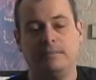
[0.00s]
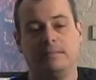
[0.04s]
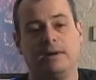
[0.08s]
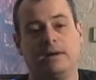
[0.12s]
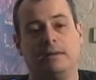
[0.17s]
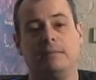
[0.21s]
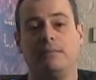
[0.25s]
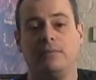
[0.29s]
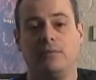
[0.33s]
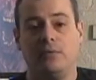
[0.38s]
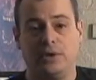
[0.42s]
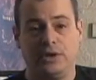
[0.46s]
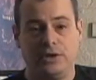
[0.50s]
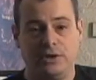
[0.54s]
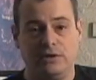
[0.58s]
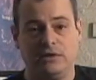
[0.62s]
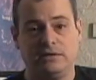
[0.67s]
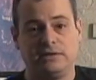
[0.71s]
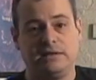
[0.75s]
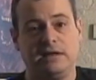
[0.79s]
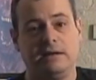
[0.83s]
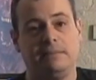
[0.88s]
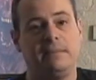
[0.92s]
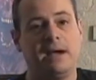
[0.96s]
But when you
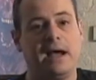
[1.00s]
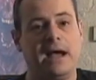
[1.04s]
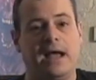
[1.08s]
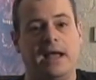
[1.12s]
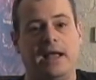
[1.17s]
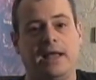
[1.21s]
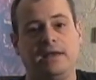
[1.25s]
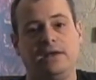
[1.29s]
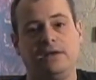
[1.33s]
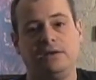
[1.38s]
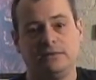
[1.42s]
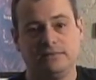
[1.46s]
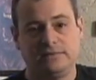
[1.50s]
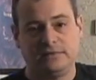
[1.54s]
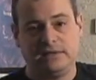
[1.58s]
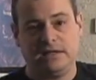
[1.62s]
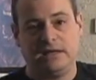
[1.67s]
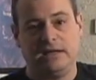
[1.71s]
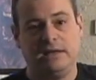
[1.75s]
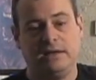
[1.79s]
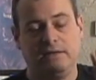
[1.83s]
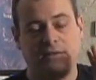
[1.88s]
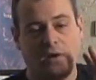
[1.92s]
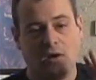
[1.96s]
see mine, you'll
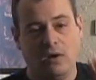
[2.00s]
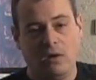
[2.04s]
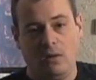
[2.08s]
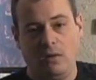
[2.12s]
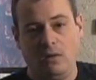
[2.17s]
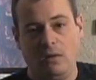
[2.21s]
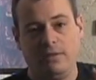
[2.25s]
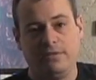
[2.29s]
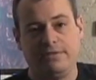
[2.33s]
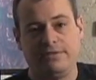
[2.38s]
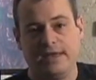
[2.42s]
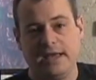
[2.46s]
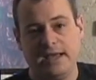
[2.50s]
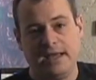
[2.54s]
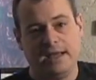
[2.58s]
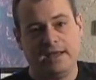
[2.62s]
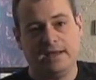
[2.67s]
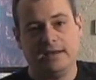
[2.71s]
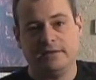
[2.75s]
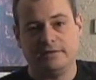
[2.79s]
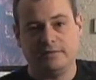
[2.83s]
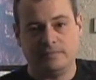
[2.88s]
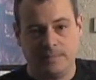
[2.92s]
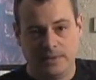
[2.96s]
see the whole
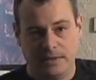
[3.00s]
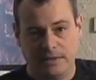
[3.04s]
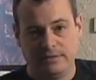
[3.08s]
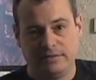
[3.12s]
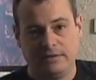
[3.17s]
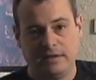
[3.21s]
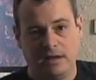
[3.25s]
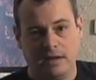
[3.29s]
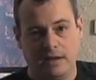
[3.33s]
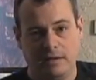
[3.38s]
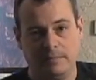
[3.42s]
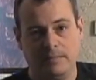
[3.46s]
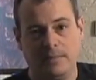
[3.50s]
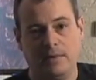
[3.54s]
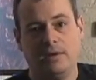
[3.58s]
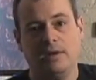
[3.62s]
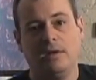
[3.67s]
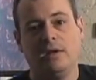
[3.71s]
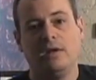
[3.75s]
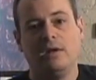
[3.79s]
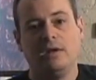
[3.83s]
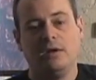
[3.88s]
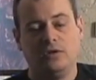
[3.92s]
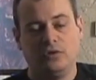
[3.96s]
thing is built up
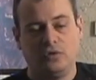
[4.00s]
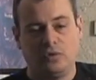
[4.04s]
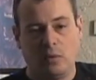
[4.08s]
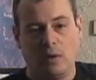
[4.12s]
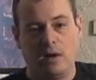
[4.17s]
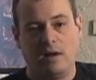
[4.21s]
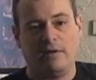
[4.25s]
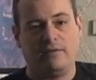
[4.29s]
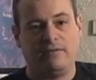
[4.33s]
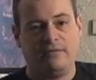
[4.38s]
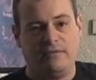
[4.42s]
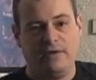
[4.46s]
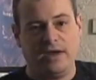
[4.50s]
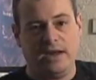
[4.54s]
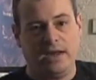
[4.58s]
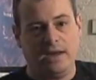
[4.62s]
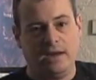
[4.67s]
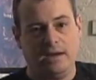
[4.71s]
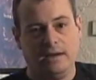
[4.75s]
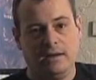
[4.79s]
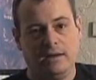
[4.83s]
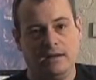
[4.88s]
12 feet.